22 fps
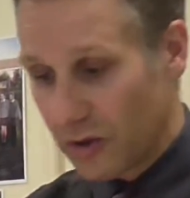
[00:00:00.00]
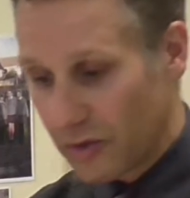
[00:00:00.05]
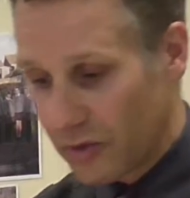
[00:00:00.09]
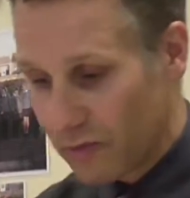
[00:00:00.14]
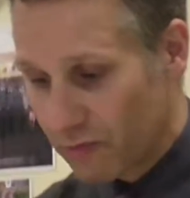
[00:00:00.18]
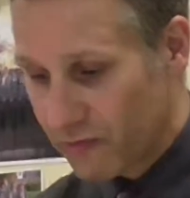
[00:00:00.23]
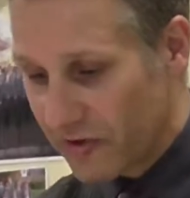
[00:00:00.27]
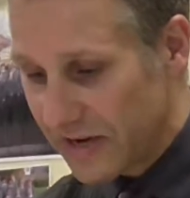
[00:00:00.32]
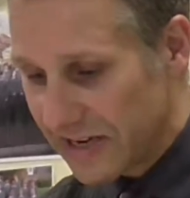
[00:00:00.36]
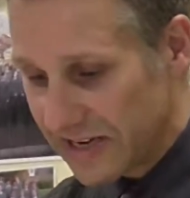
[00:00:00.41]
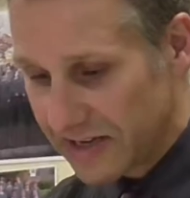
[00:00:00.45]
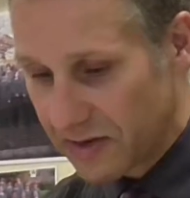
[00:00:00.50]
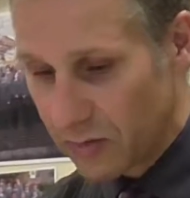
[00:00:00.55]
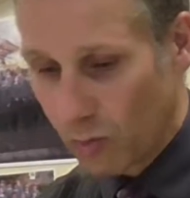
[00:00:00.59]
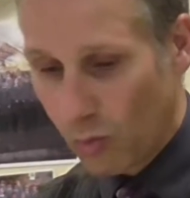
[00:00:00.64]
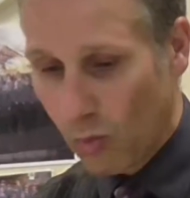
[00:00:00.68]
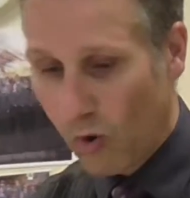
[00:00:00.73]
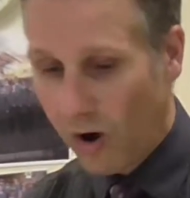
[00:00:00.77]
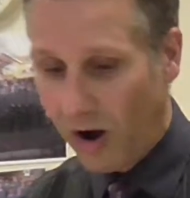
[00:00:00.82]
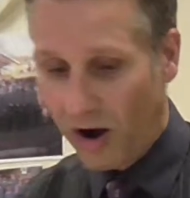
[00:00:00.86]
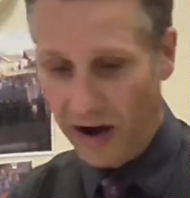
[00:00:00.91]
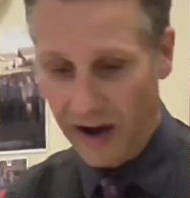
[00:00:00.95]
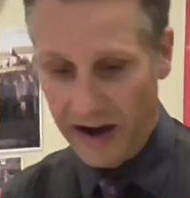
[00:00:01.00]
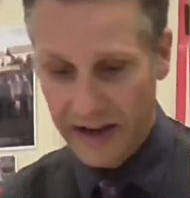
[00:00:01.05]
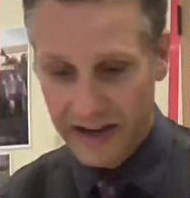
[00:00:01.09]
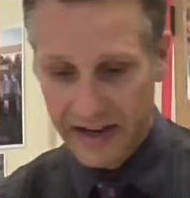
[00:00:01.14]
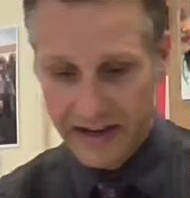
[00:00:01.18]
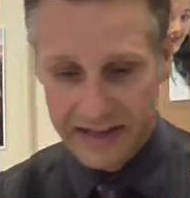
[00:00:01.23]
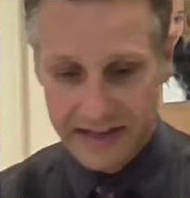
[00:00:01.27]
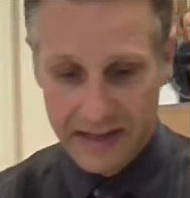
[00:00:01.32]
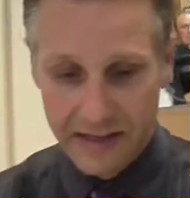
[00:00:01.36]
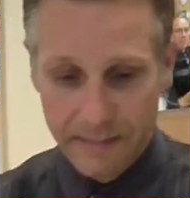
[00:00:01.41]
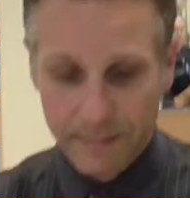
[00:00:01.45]
The reason why
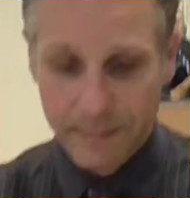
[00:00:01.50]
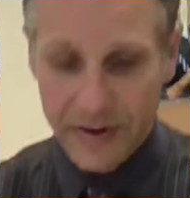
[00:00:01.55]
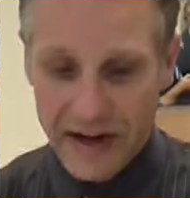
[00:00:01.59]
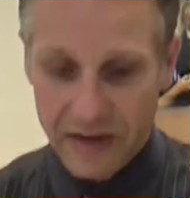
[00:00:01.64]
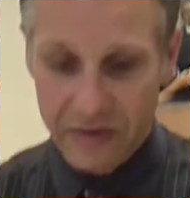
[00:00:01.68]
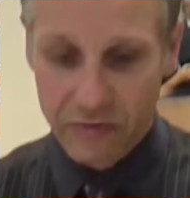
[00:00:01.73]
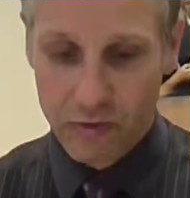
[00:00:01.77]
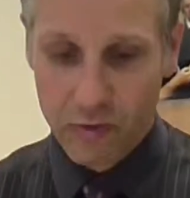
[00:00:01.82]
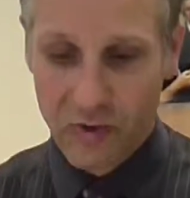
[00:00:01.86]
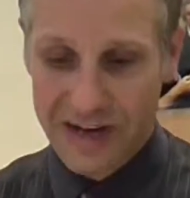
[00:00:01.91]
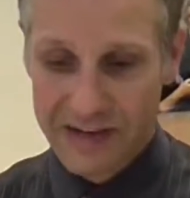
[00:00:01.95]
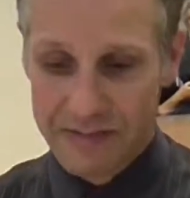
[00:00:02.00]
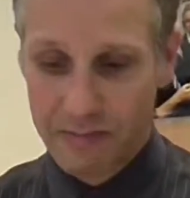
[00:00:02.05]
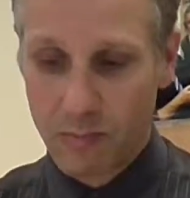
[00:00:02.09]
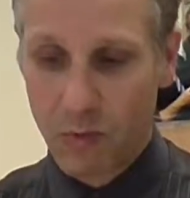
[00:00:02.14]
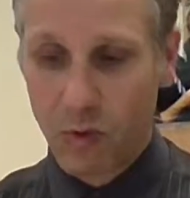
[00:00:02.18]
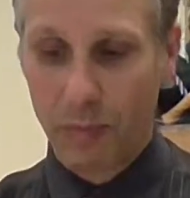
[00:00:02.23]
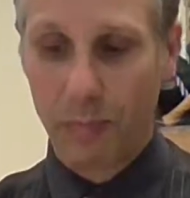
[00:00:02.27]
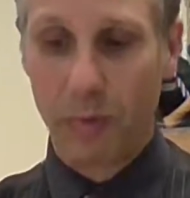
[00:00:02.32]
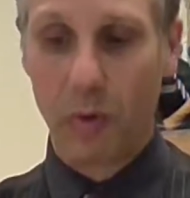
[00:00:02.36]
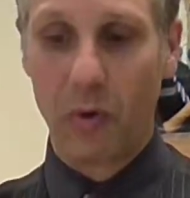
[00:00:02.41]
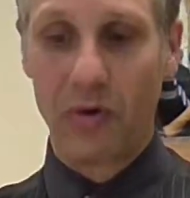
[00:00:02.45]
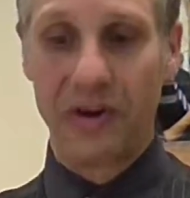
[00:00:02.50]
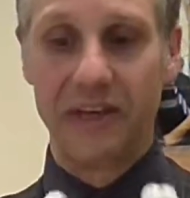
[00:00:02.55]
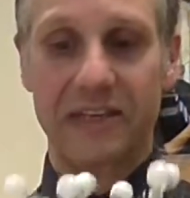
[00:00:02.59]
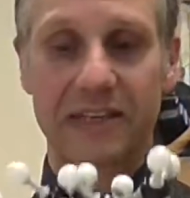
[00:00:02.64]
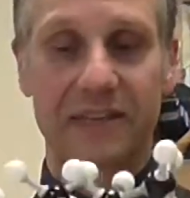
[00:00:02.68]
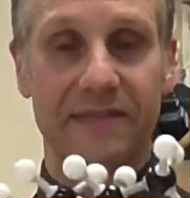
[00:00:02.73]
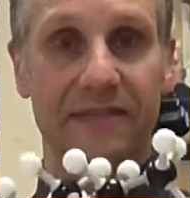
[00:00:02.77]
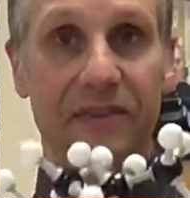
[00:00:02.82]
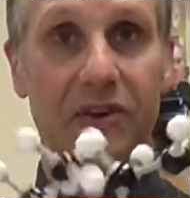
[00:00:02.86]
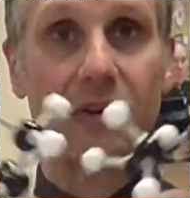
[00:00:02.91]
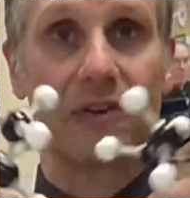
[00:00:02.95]
is that petrol has more
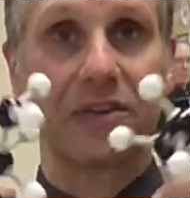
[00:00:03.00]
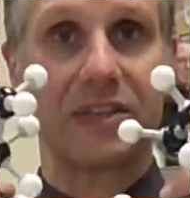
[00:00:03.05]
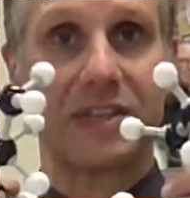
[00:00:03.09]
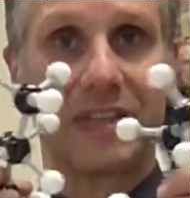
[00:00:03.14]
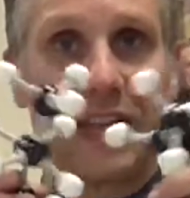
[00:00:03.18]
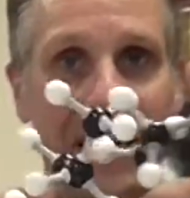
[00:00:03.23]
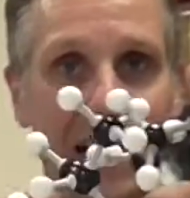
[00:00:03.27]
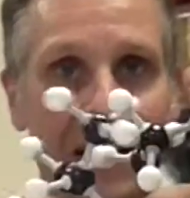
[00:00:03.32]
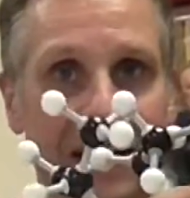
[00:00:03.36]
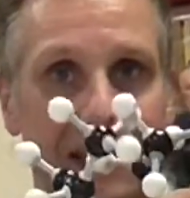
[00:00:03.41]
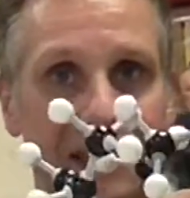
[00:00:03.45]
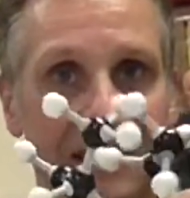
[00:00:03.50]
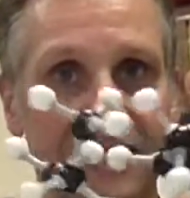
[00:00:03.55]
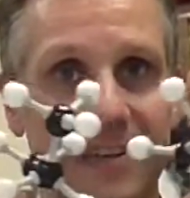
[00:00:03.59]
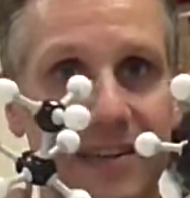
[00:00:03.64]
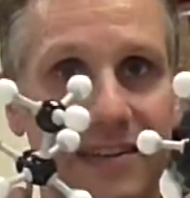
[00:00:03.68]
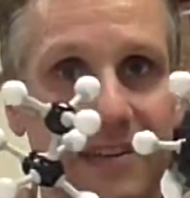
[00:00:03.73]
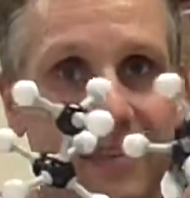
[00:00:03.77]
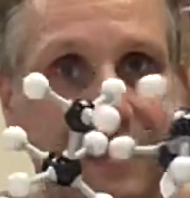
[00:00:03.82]
points of contact,